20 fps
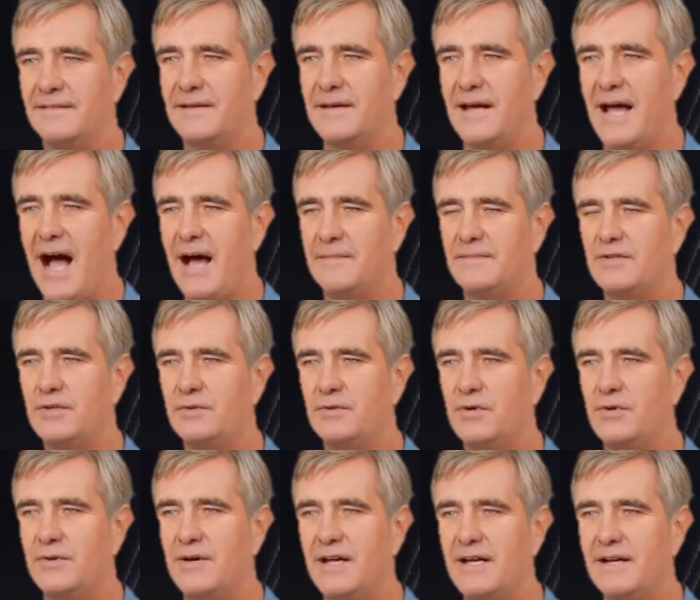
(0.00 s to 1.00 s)

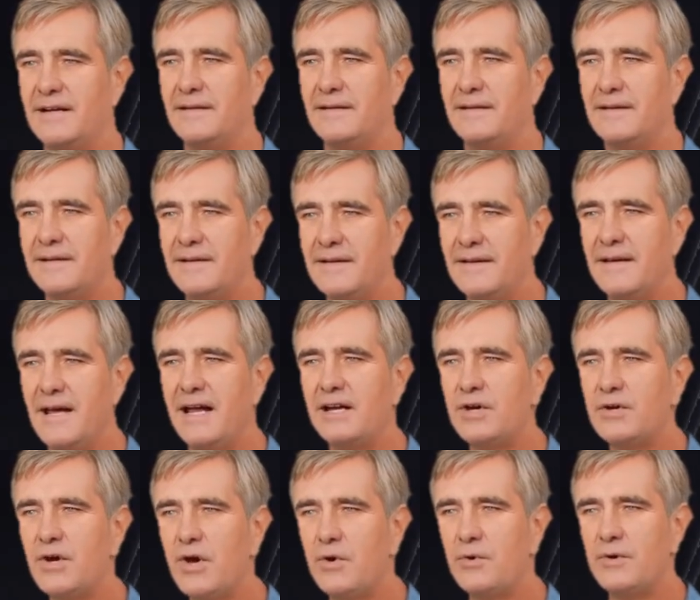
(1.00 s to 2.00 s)
Absolutely. And
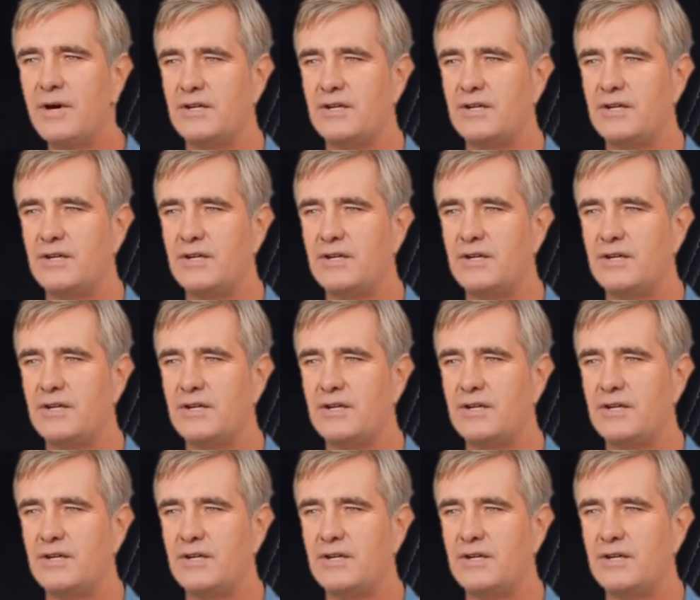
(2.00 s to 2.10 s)
you know,